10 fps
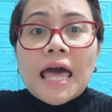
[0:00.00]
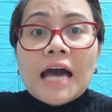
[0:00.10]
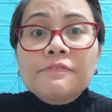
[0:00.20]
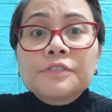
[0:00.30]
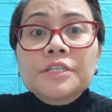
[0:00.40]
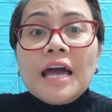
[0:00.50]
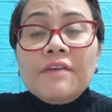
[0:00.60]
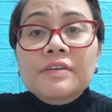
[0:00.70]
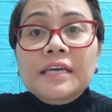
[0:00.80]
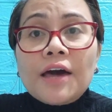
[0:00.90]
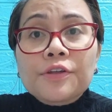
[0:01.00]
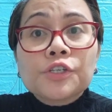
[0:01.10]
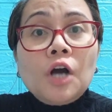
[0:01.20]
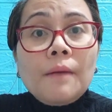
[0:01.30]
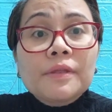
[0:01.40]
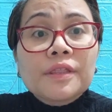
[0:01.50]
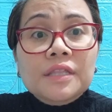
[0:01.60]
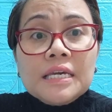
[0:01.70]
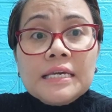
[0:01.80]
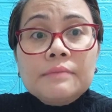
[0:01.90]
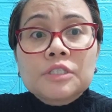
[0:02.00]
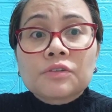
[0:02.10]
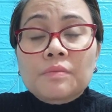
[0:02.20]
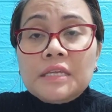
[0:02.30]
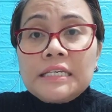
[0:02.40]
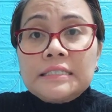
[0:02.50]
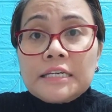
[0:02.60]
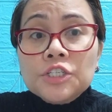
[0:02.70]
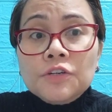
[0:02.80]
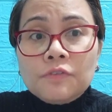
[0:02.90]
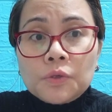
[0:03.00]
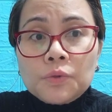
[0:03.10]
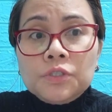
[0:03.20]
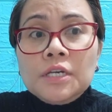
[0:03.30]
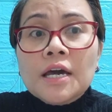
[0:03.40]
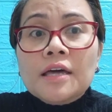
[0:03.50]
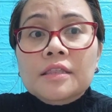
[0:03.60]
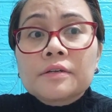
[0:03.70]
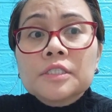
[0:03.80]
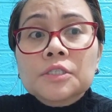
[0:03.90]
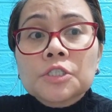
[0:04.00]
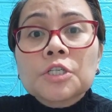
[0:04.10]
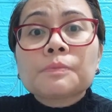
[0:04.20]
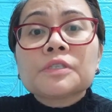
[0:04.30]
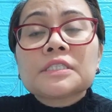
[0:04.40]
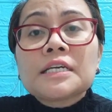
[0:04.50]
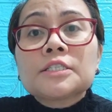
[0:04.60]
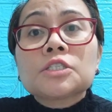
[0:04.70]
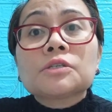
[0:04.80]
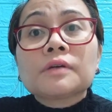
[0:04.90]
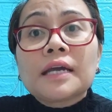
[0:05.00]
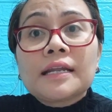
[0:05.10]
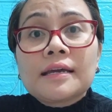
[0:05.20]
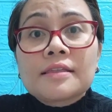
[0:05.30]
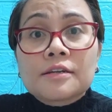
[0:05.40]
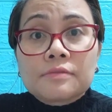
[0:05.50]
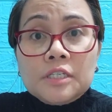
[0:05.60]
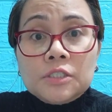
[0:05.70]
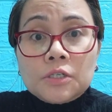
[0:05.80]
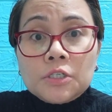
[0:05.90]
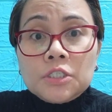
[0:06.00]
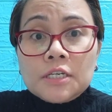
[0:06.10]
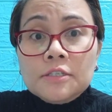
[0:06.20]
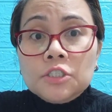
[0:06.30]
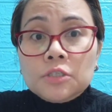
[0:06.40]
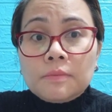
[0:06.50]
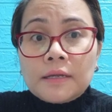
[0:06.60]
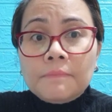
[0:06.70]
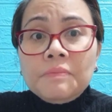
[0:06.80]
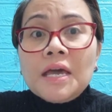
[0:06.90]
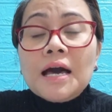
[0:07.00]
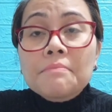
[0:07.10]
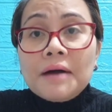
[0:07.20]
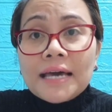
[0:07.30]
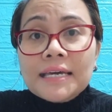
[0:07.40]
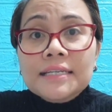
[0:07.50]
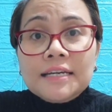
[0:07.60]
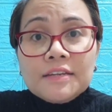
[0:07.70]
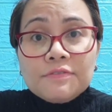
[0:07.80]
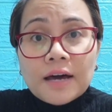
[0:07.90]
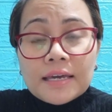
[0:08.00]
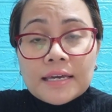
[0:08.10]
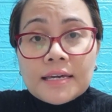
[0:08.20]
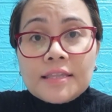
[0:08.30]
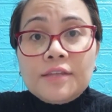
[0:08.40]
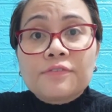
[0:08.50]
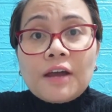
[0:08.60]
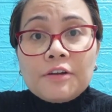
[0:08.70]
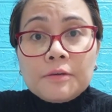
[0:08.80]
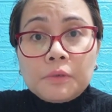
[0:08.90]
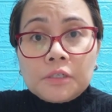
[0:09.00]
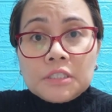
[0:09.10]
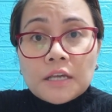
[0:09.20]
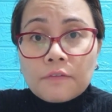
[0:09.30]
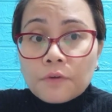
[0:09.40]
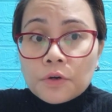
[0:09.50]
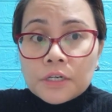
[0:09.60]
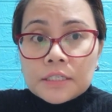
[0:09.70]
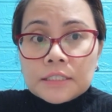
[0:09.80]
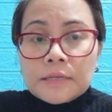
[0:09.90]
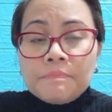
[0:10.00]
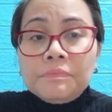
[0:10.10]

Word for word: After having gathered common themes from these interviews, the researcher proceeds to creating the research instrument by identifying the variables in focus.